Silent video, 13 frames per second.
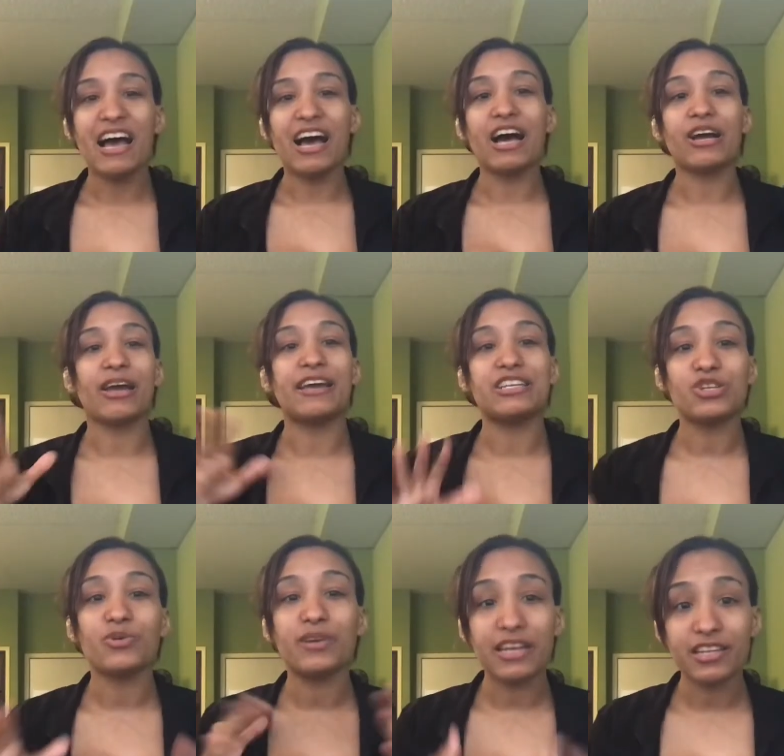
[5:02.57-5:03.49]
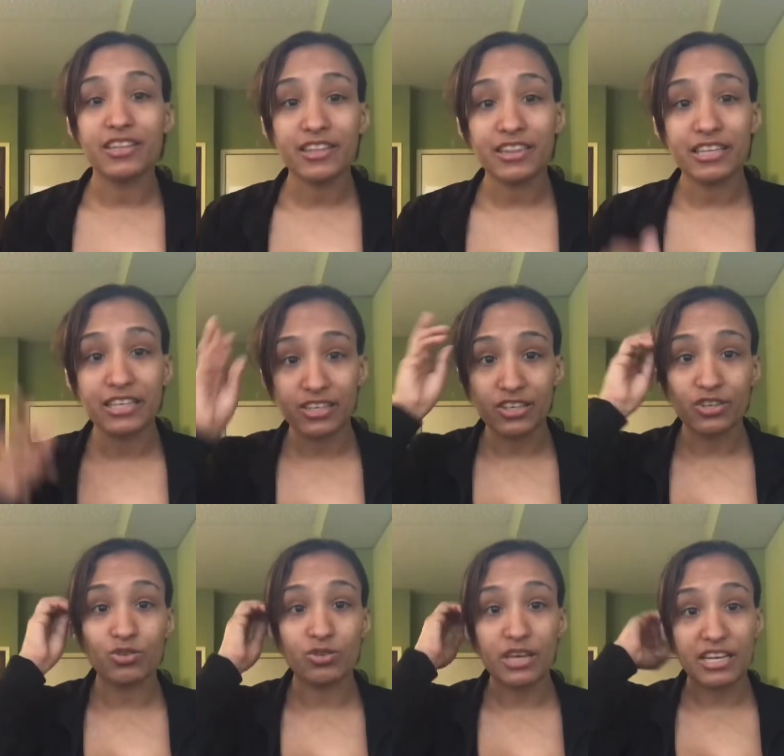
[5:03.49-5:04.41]
Okay, so another thing
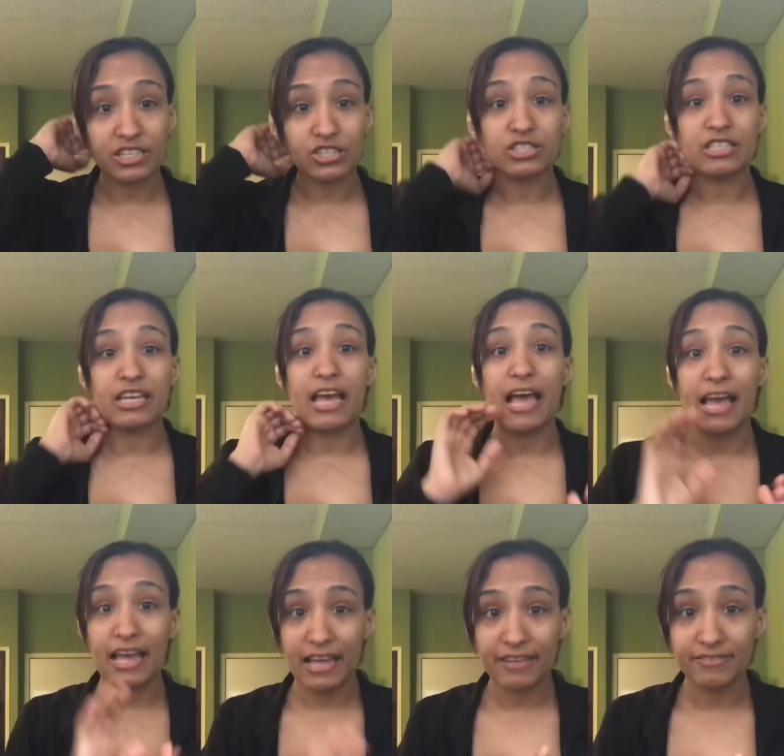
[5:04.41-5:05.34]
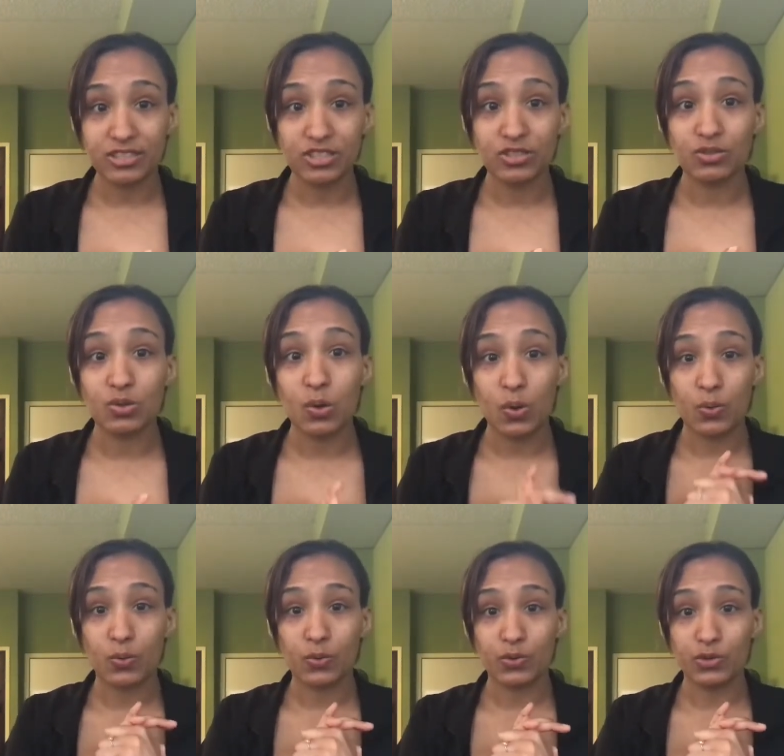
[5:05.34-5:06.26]
you guys have to
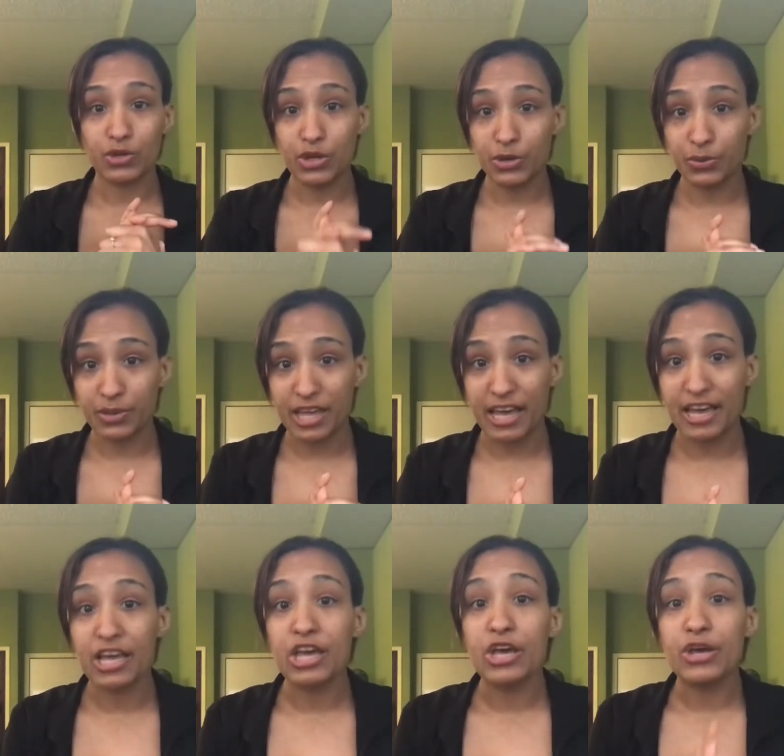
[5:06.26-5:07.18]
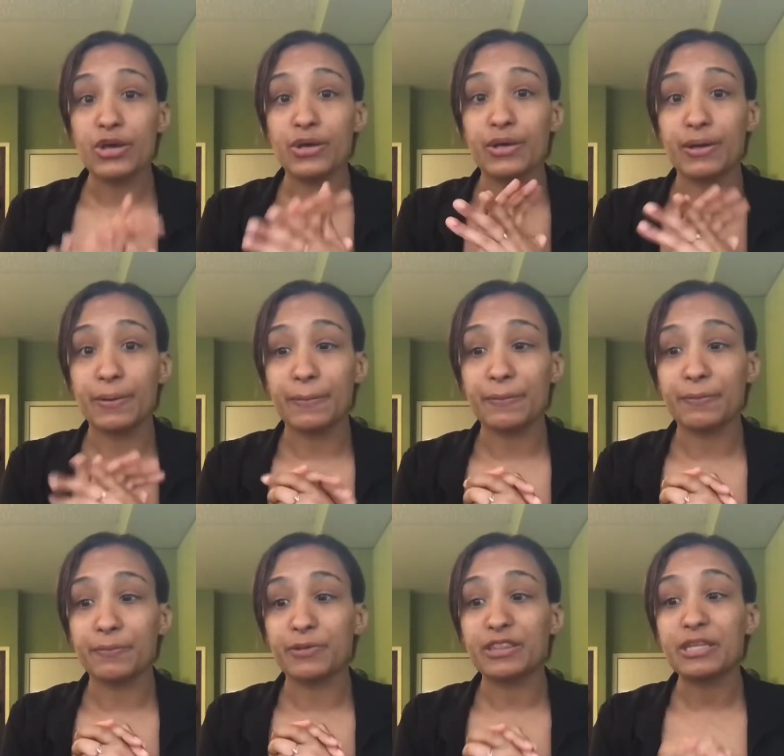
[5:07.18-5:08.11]
know that
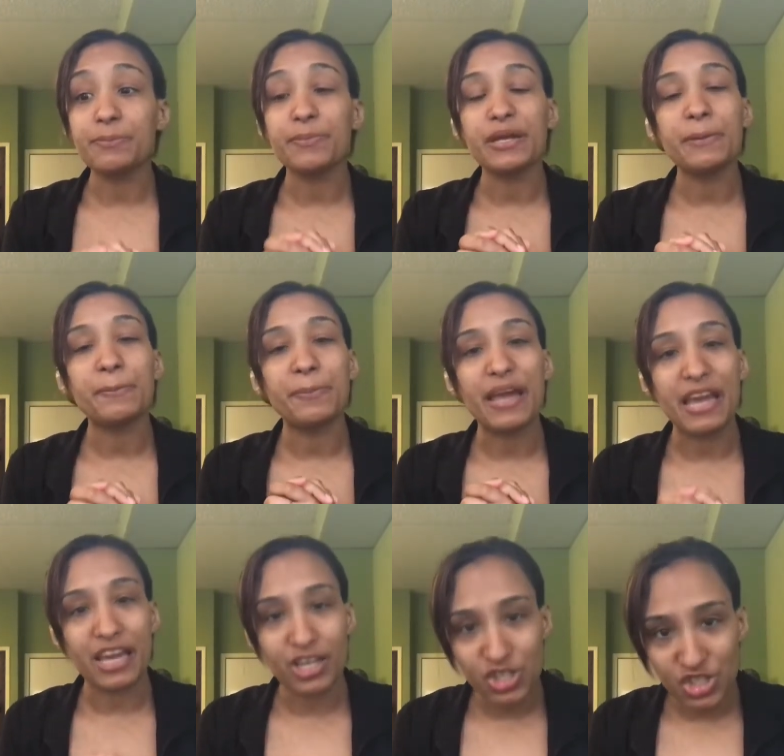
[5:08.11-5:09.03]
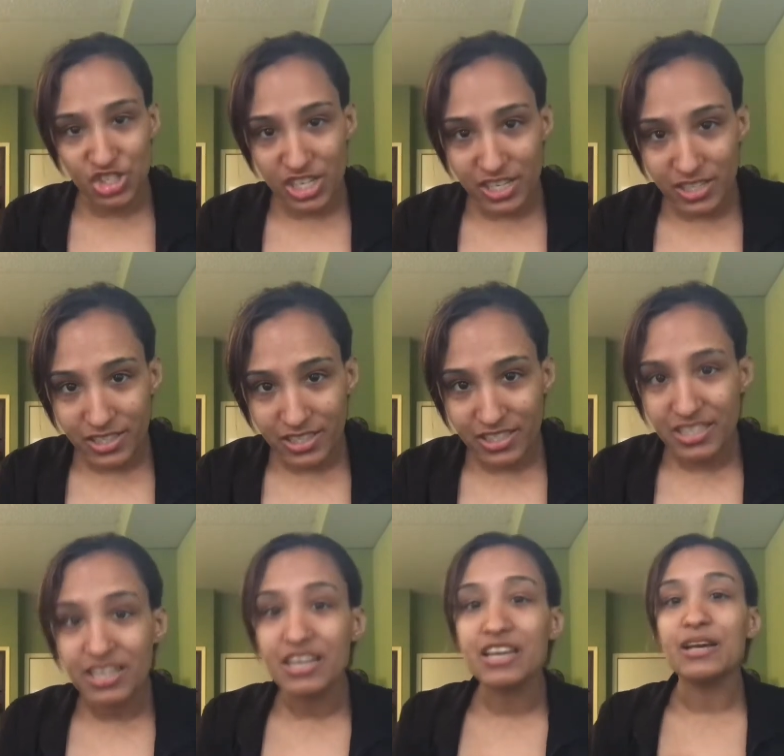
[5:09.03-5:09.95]
with them being patient,
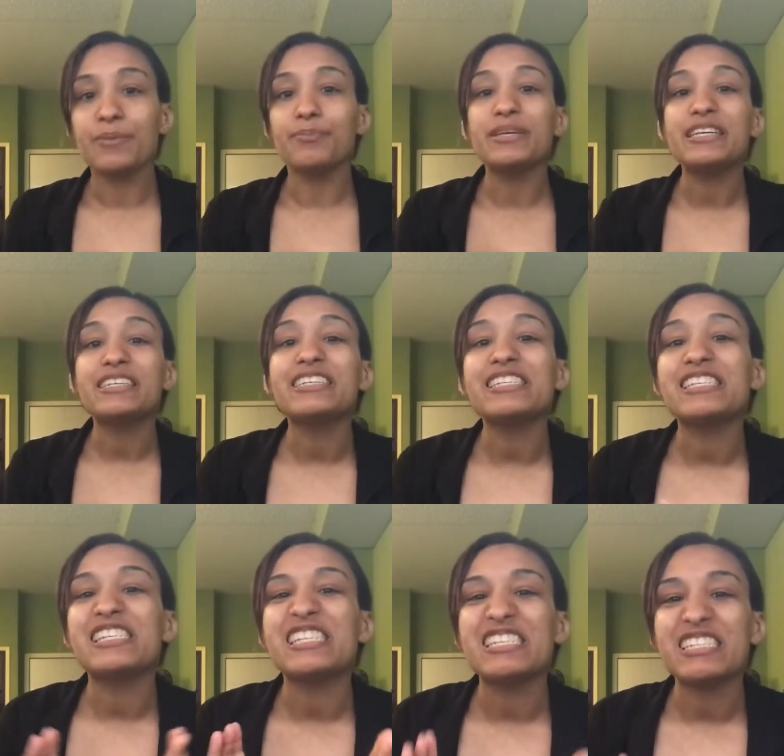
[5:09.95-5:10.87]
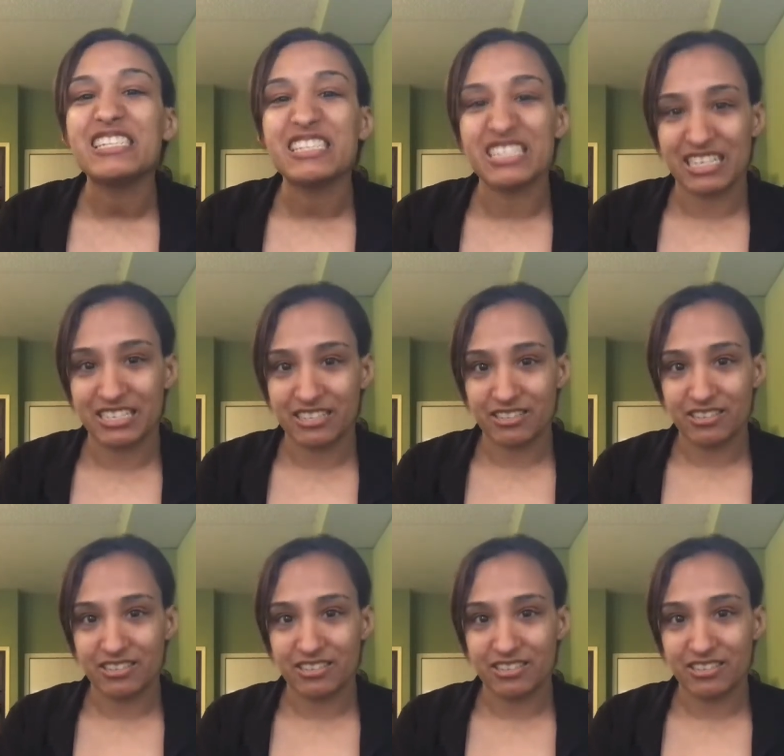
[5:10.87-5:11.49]
be consistent,